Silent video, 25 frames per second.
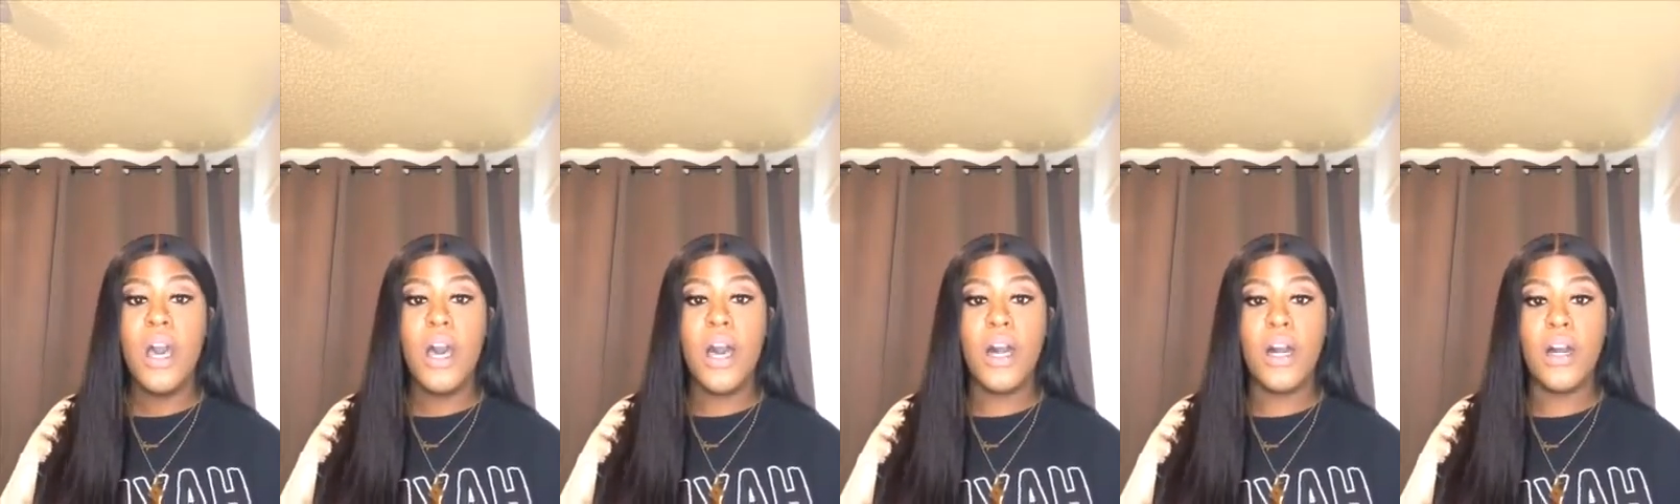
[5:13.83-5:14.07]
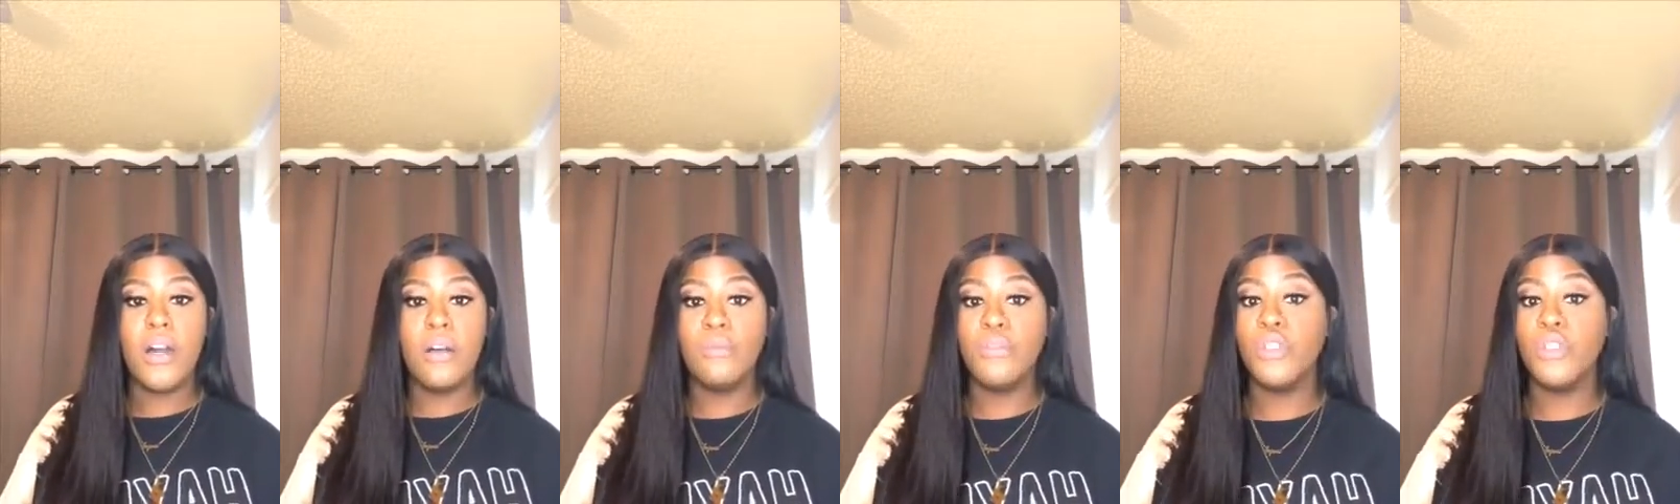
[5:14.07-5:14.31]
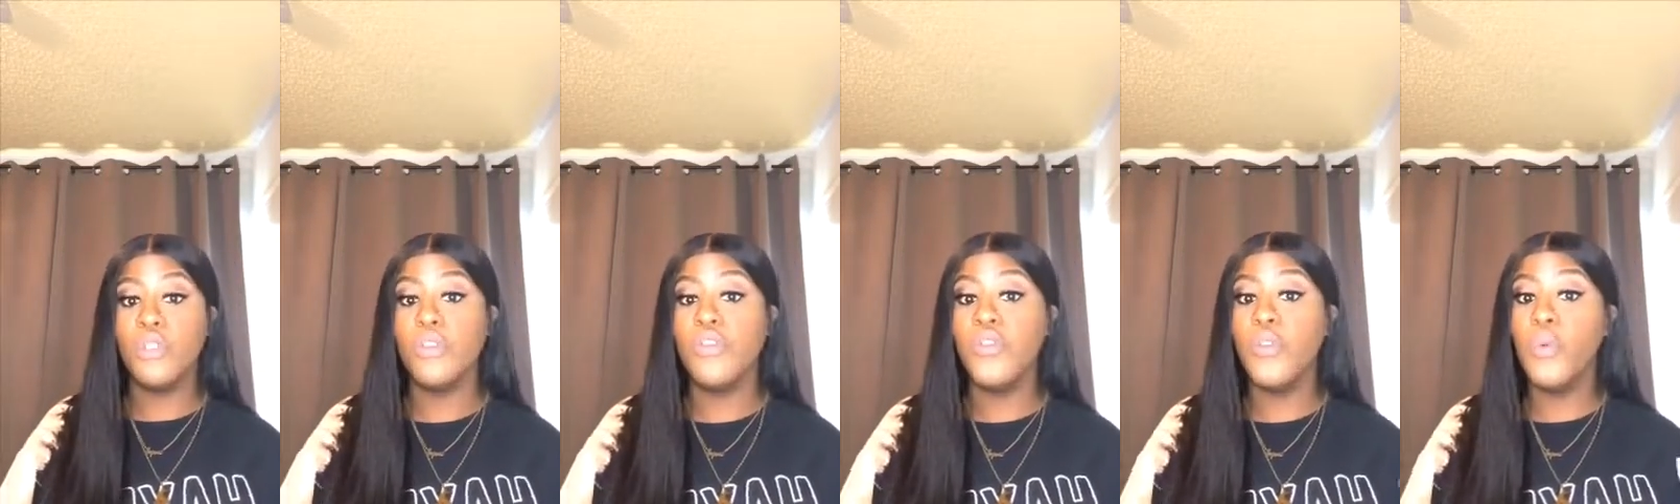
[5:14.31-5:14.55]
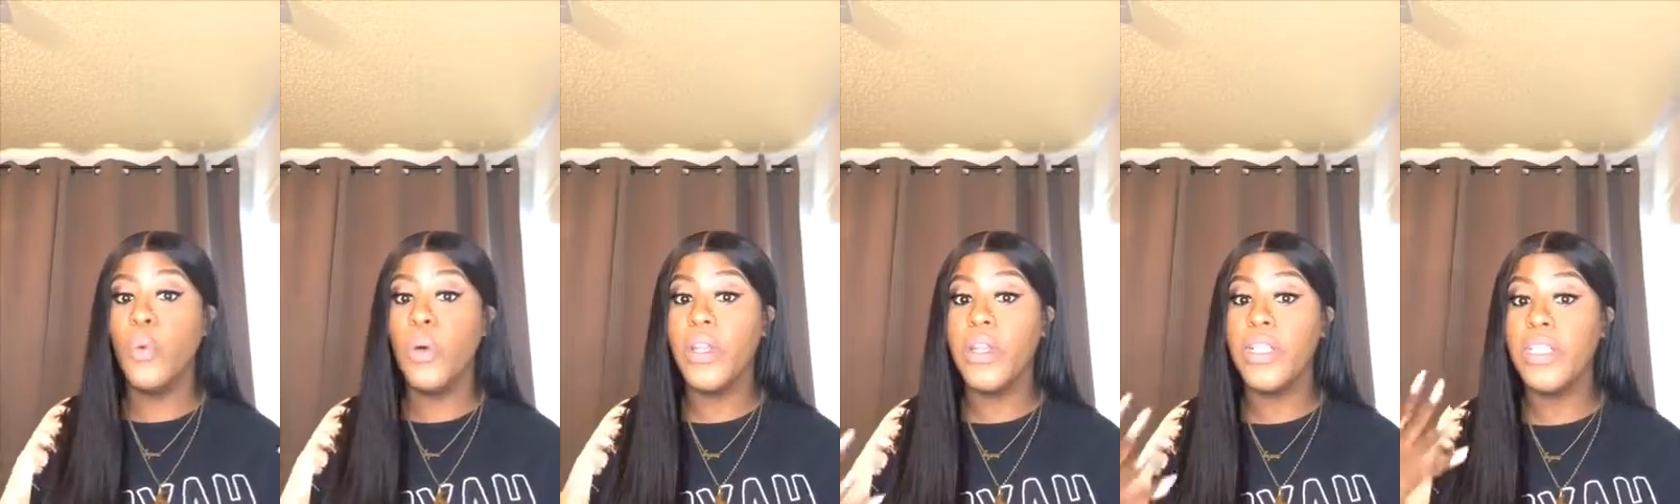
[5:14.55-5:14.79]
So if
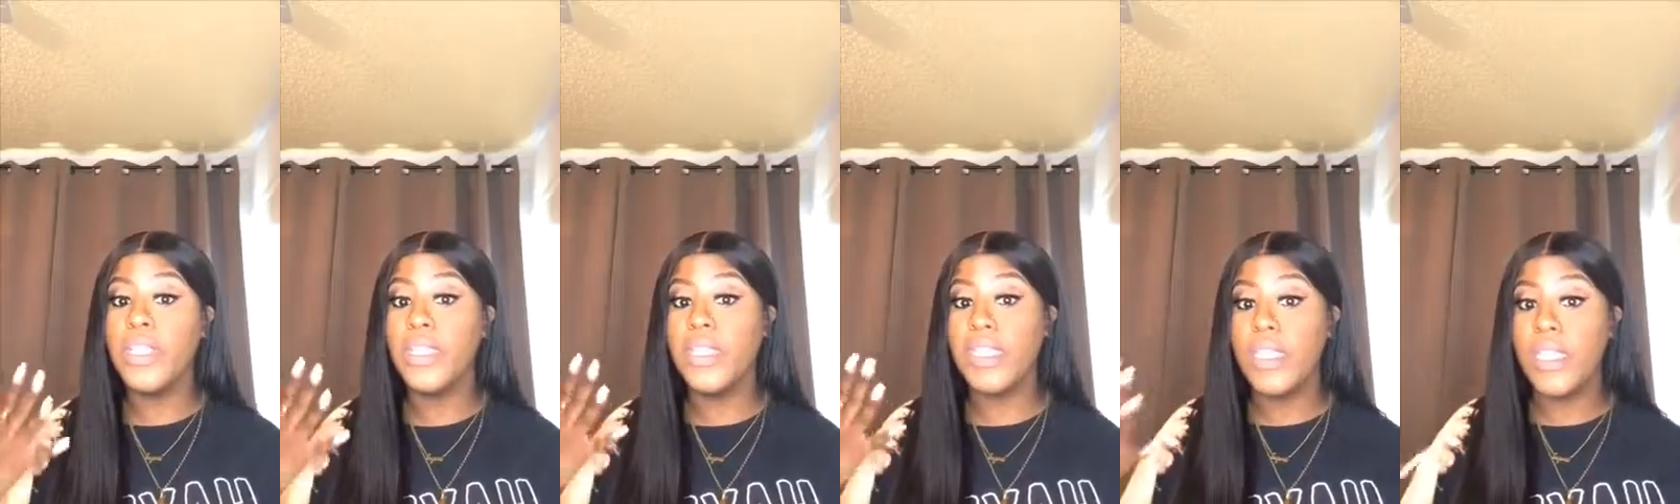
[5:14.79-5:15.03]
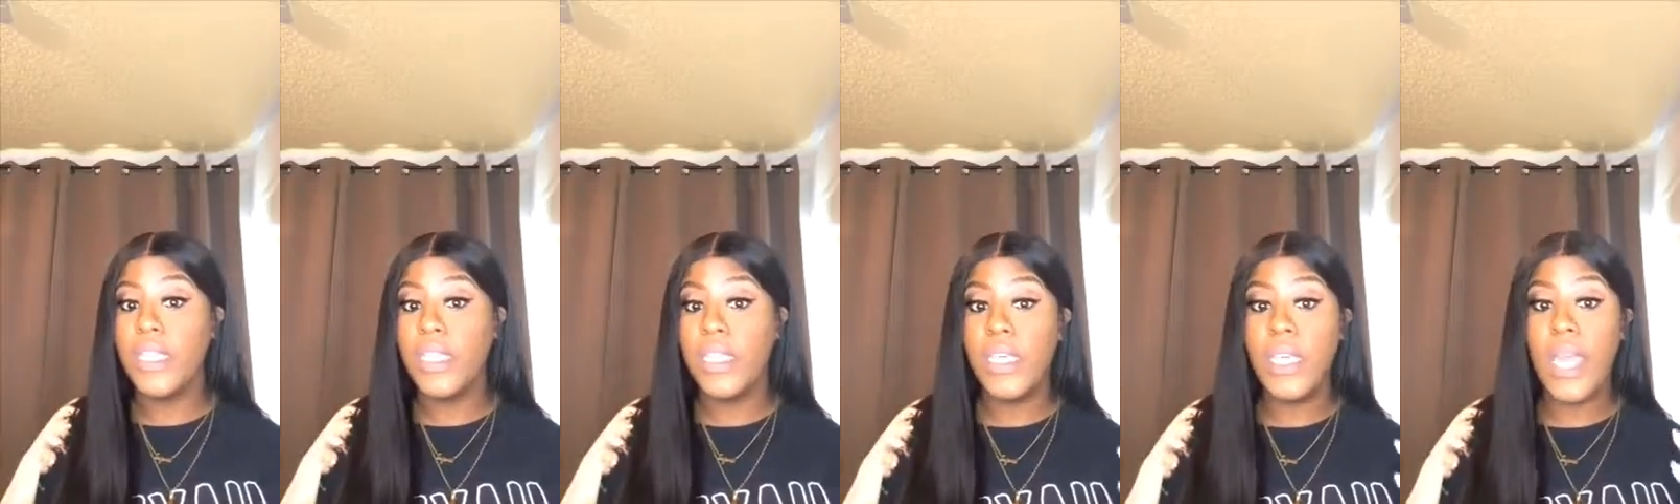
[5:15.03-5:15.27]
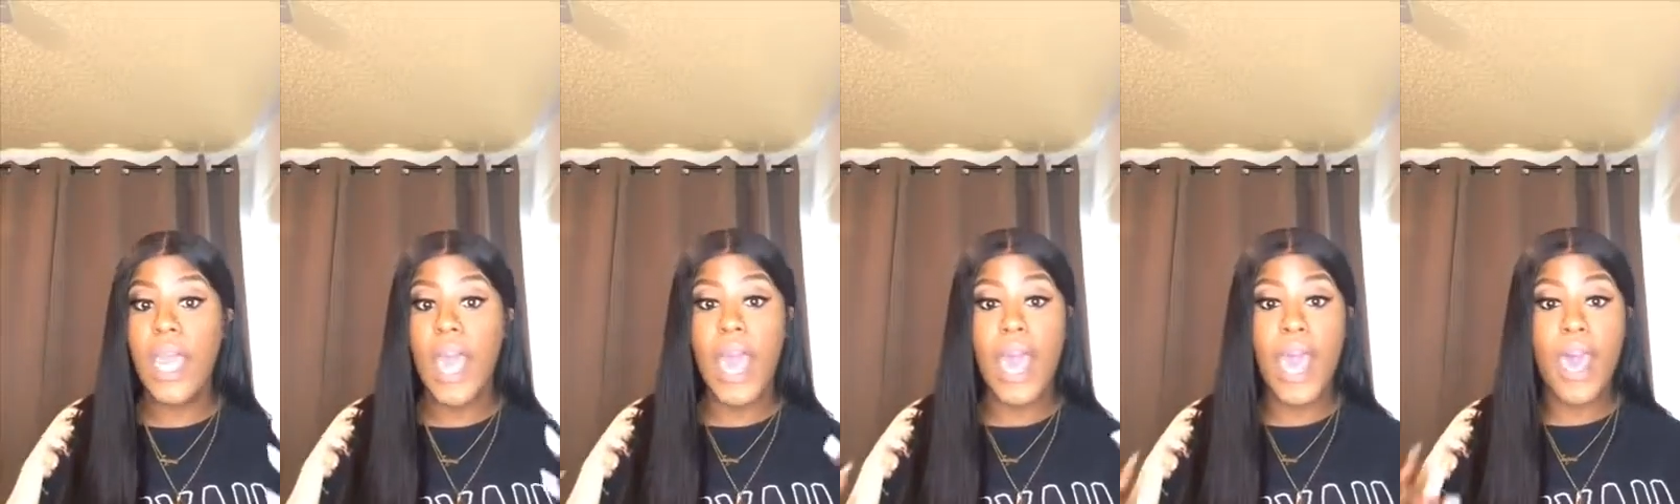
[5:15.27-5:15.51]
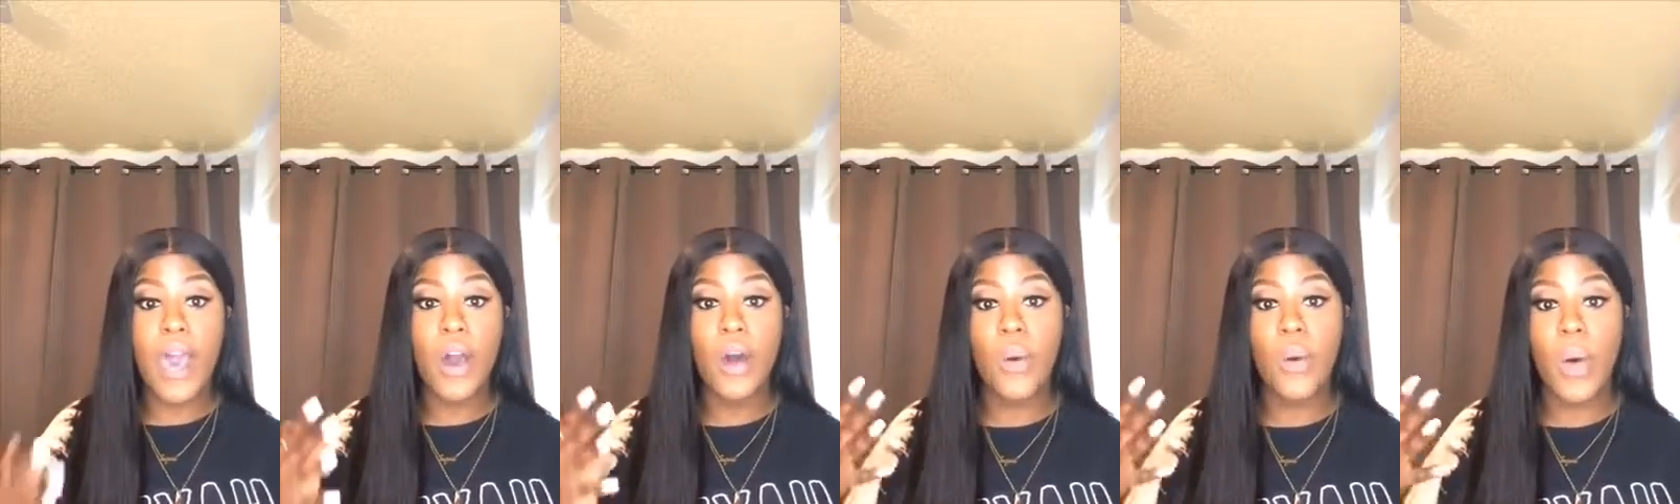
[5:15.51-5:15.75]
you want to see
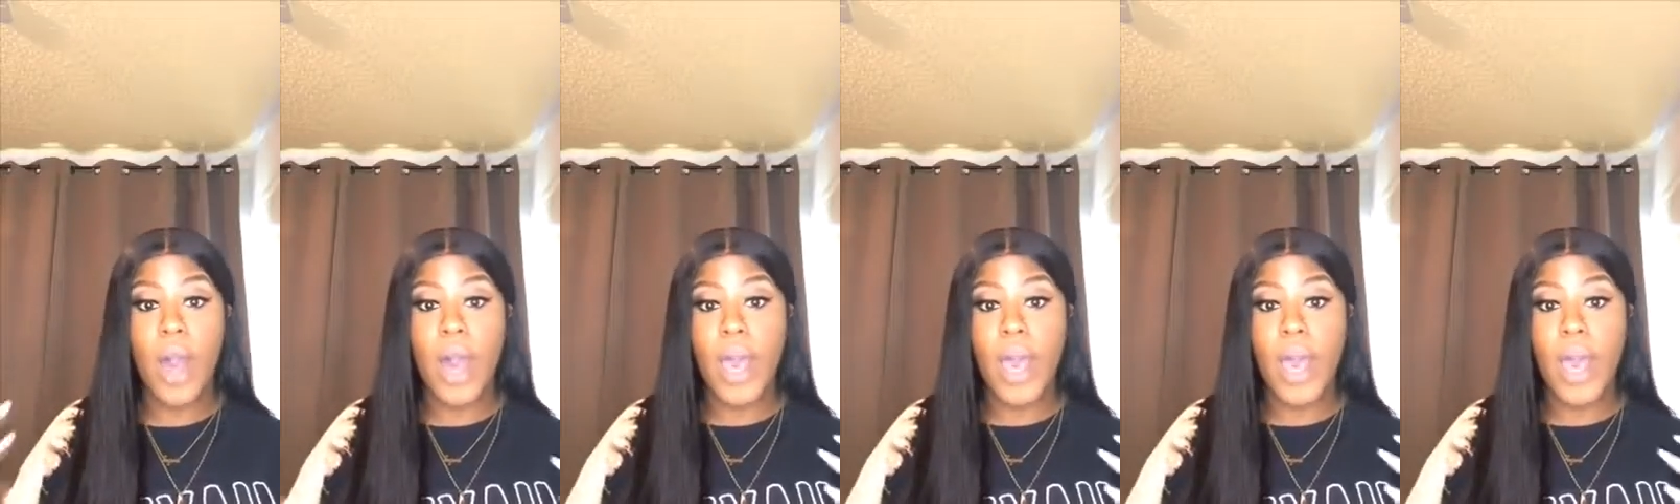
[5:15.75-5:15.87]
how